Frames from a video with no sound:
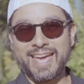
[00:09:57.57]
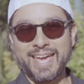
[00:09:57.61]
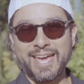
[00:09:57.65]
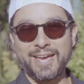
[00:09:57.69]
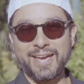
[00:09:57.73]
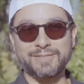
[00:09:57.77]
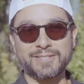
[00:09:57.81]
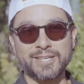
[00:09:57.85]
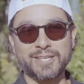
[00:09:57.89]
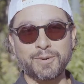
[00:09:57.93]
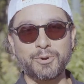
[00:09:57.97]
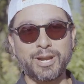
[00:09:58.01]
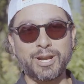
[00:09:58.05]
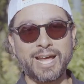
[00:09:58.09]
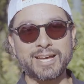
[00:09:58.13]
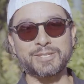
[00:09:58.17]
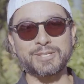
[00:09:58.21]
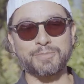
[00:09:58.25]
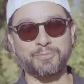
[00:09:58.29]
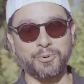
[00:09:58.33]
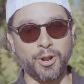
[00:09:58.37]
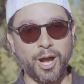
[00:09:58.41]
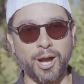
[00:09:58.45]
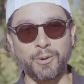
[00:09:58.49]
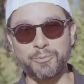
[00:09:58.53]
if someone has
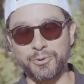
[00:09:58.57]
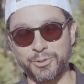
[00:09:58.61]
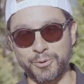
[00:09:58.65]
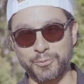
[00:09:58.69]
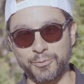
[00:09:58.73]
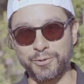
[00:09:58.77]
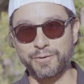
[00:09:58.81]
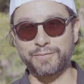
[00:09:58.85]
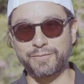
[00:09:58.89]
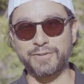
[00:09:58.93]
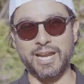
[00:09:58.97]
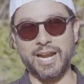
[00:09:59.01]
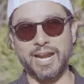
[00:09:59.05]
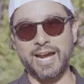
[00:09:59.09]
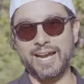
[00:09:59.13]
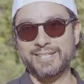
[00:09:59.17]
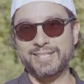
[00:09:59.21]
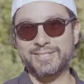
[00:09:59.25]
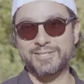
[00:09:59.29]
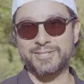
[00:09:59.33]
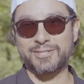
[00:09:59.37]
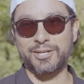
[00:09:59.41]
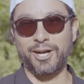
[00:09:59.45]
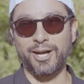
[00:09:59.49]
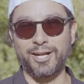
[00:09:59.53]
a problem with a roof that I
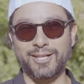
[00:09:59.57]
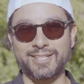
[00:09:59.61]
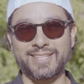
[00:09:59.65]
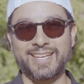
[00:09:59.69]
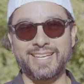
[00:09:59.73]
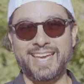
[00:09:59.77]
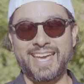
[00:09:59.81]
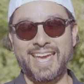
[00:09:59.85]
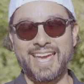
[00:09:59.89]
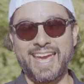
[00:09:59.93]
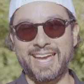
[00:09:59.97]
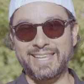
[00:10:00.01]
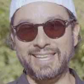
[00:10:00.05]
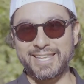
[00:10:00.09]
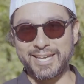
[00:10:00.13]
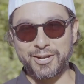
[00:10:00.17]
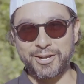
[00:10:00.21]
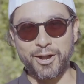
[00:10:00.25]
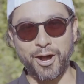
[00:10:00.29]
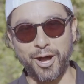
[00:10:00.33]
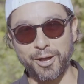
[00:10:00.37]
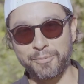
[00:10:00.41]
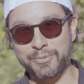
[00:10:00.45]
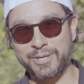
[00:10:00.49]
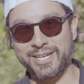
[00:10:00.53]
installed and they
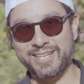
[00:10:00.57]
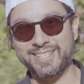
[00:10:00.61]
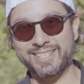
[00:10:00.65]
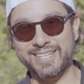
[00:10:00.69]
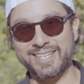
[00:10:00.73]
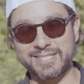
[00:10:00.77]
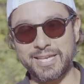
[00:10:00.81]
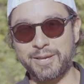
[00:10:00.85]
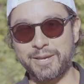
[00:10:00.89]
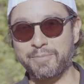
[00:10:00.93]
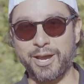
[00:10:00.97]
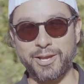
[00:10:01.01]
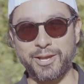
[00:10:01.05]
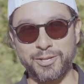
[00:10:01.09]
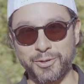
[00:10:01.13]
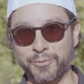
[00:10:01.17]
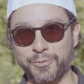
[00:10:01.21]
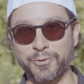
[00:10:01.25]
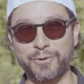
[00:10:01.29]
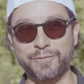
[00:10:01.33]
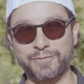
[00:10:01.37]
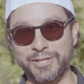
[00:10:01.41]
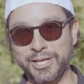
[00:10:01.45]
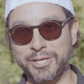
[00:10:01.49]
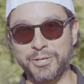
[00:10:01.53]
call me, they say your
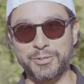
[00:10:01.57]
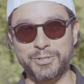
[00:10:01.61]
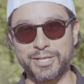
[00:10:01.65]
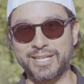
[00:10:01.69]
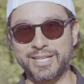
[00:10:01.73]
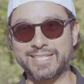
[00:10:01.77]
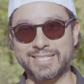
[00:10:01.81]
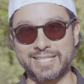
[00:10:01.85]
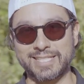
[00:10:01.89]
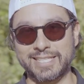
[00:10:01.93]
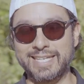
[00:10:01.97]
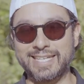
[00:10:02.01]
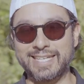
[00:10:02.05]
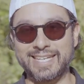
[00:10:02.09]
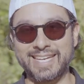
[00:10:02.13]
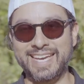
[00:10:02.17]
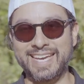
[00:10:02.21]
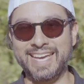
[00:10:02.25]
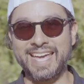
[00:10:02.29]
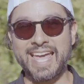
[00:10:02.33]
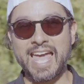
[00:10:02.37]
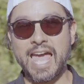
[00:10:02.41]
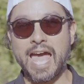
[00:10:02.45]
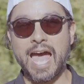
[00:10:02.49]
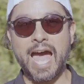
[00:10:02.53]
roof that you did is
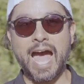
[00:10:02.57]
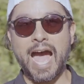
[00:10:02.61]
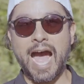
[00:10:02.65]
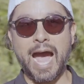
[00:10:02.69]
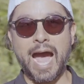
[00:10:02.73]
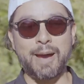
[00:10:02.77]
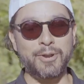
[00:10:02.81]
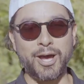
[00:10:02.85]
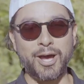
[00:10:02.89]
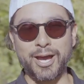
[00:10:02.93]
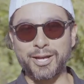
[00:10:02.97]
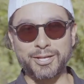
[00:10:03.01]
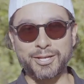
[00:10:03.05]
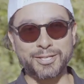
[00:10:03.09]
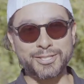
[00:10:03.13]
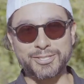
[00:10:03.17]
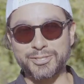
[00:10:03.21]
leaking, I'm not going